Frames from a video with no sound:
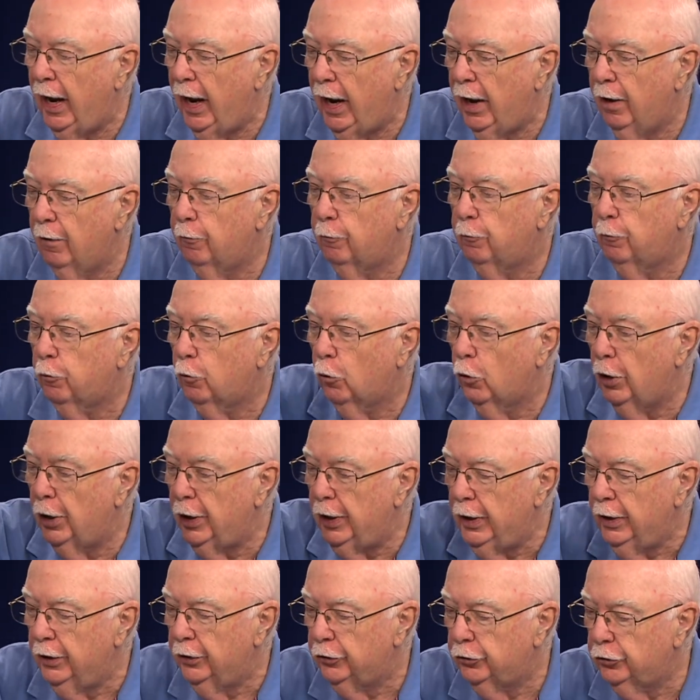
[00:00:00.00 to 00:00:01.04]

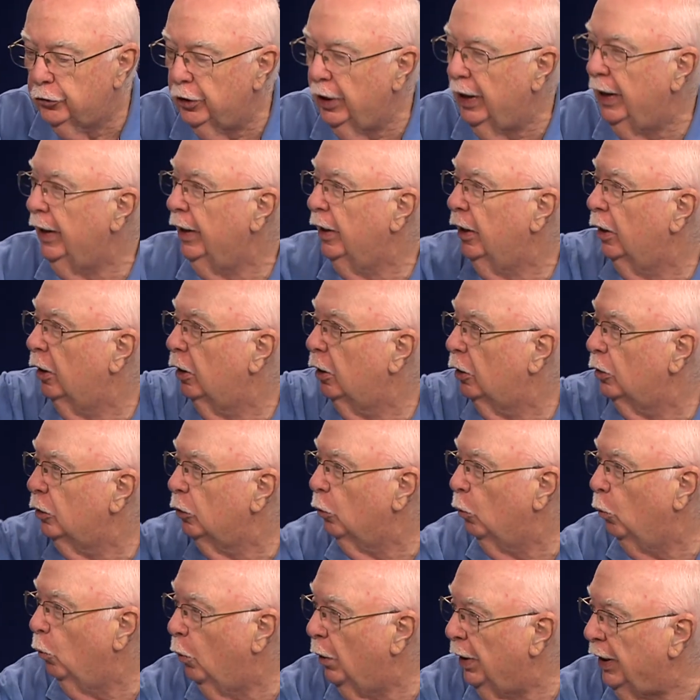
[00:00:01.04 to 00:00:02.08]
every
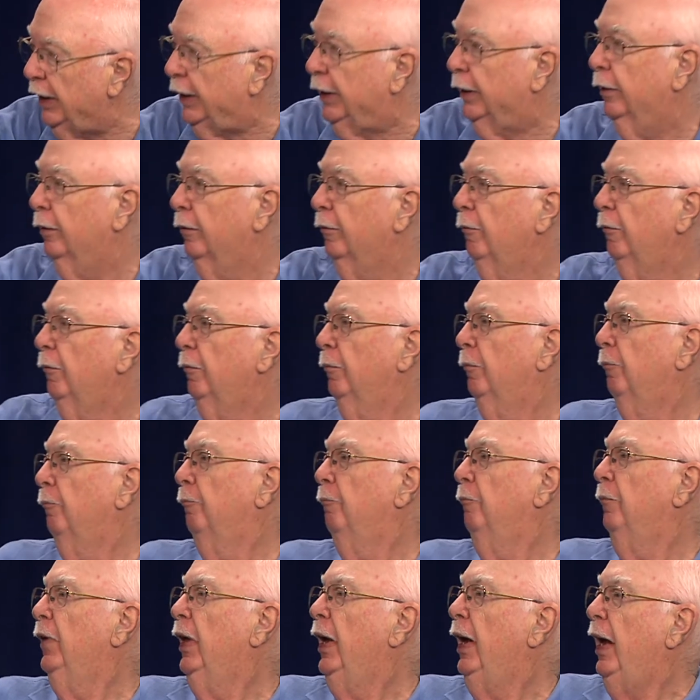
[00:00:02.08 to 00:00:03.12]
single week. Yeah.
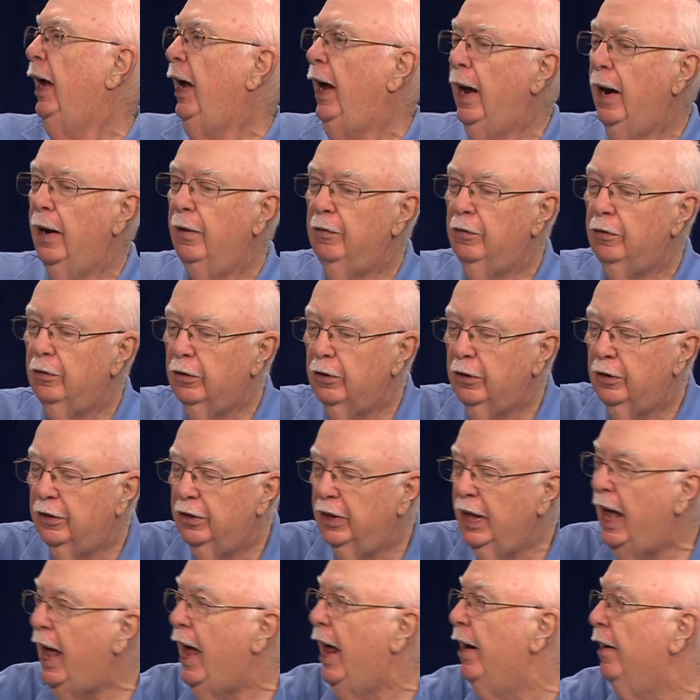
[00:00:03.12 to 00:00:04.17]
And
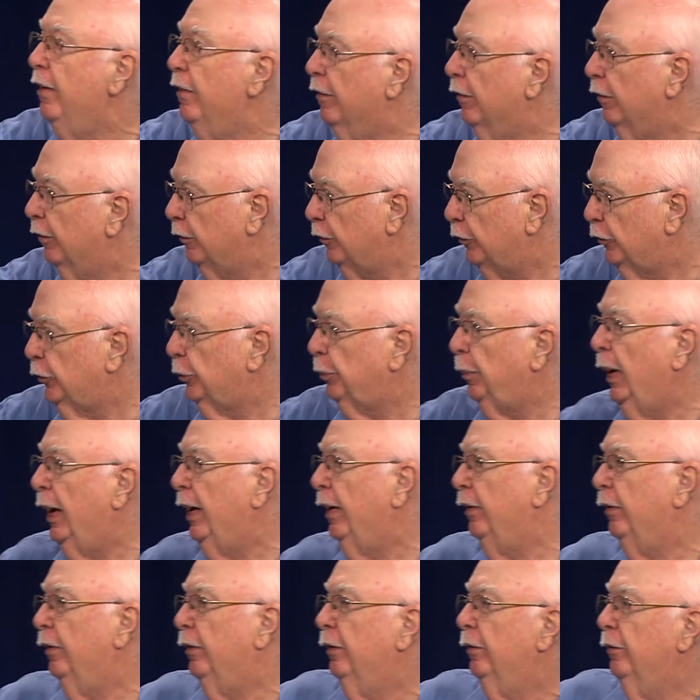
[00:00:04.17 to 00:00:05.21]
then
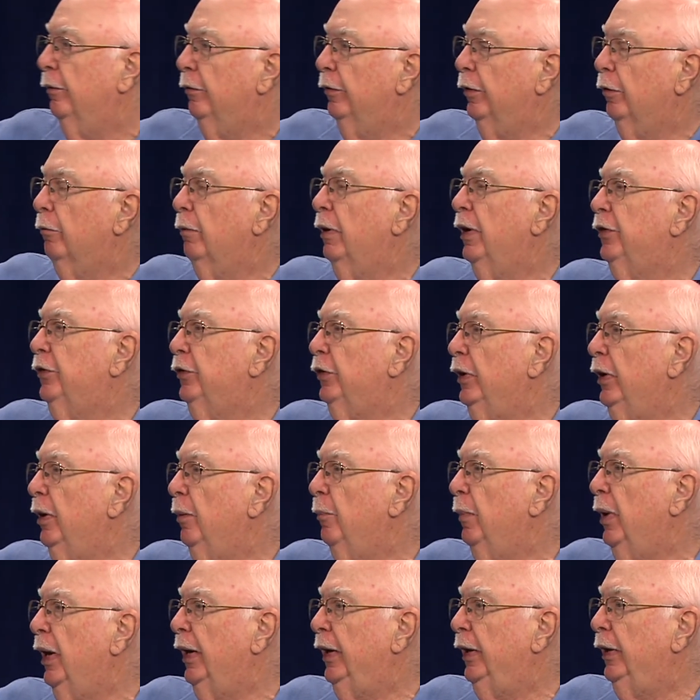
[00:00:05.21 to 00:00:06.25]
spend the rest of
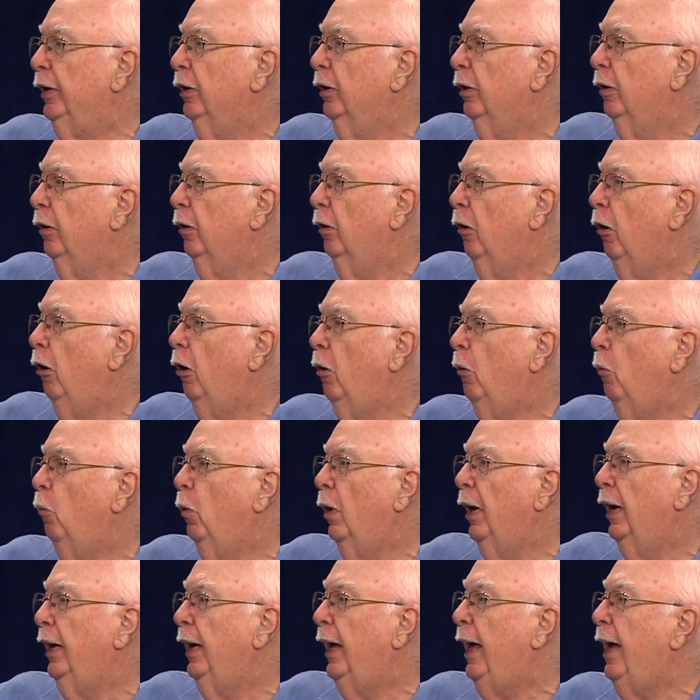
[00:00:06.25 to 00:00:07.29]
your money yeah. on
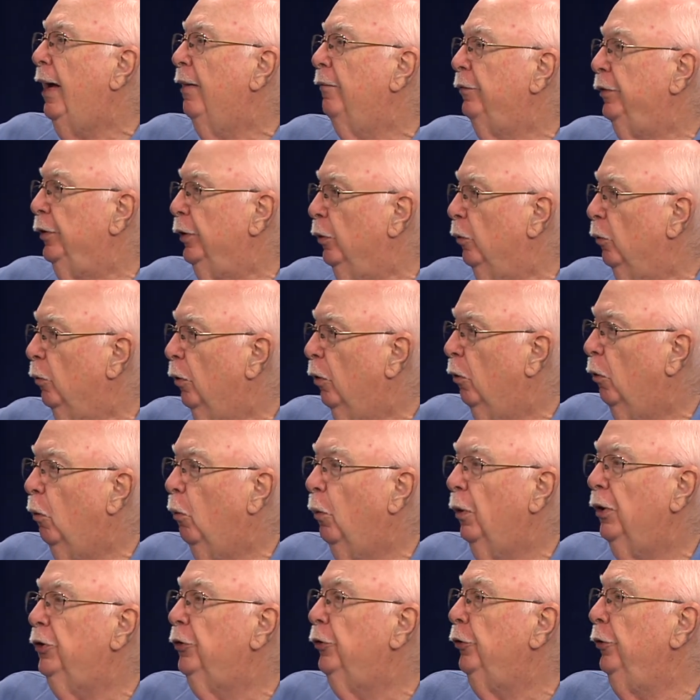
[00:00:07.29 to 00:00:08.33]
what have you
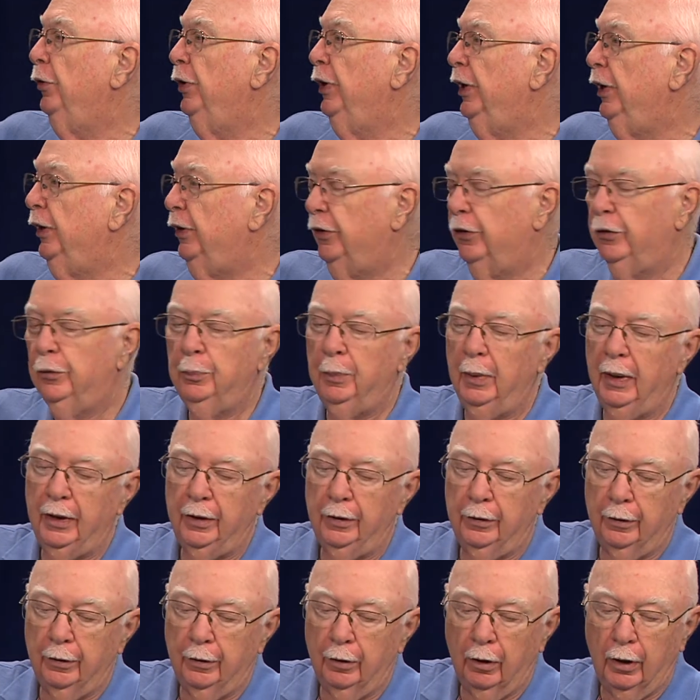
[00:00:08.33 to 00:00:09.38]
or what you need to
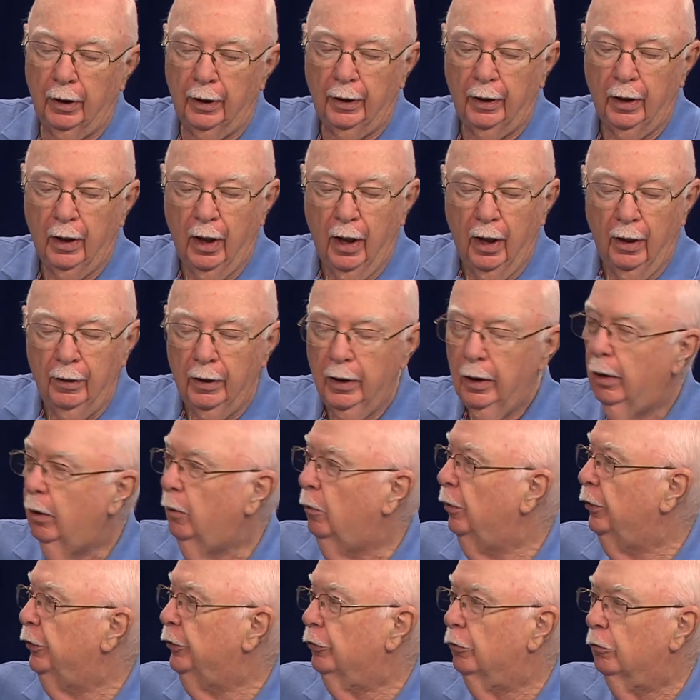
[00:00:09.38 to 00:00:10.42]
spend it on.
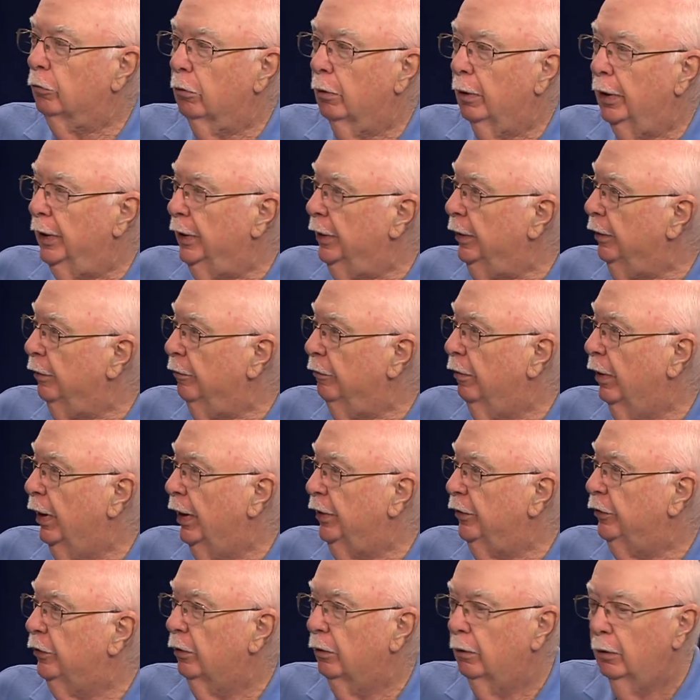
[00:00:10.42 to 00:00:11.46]
That was great
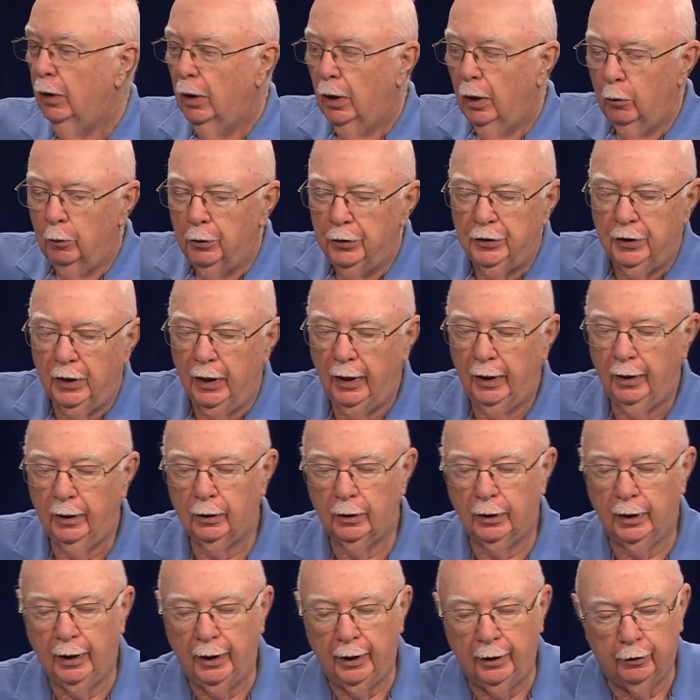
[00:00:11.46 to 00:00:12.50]
advice. I wish to
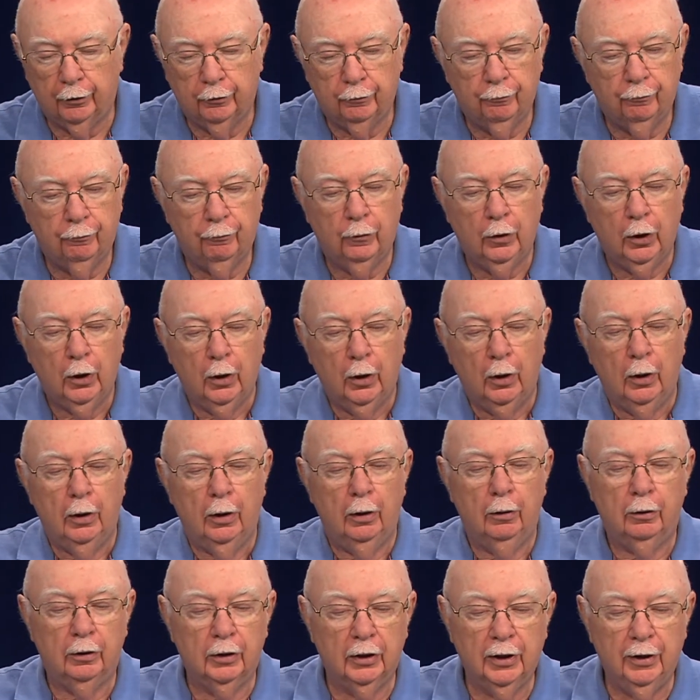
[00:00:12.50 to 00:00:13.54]
hell I had
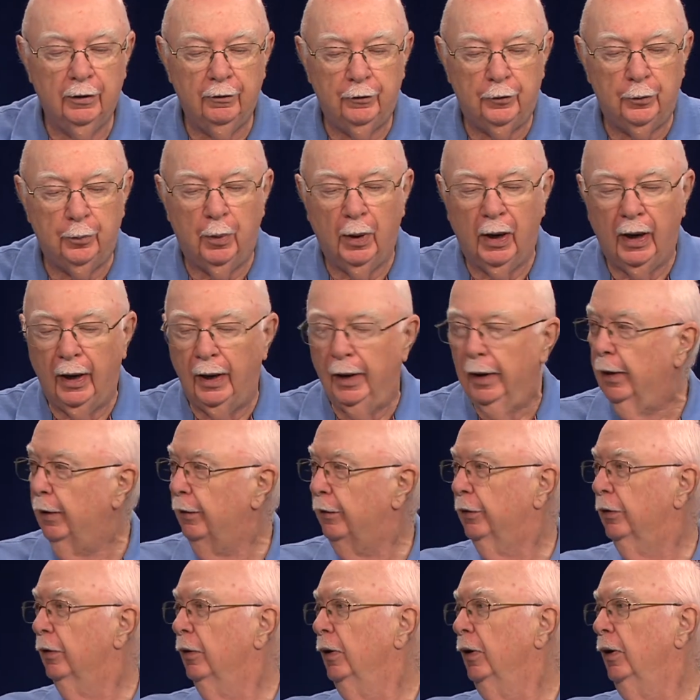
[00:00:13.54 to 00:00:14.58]
lived by
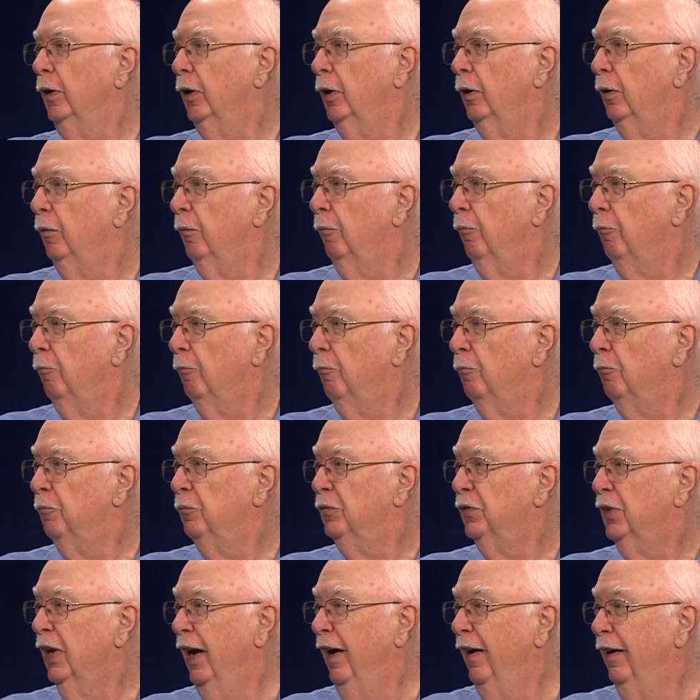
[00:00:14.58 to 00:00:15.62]
it. Uh, don't we
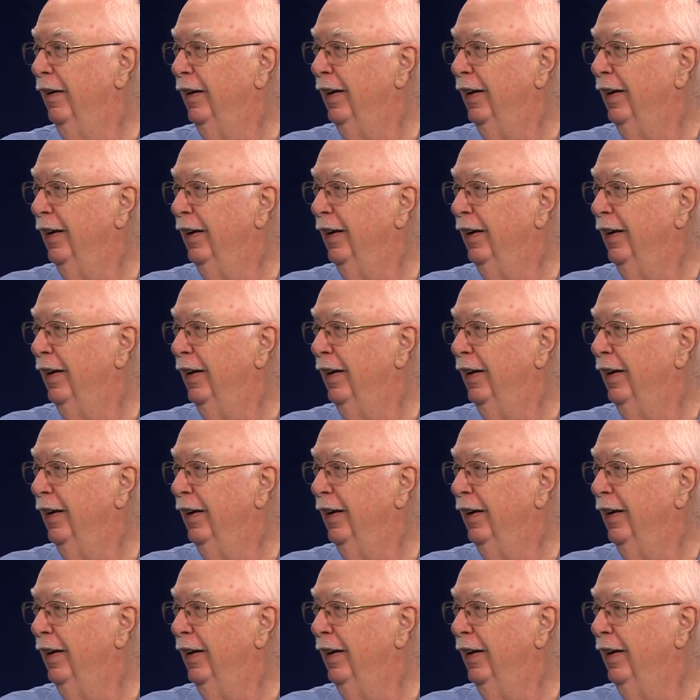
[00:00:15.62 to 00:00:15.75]
both?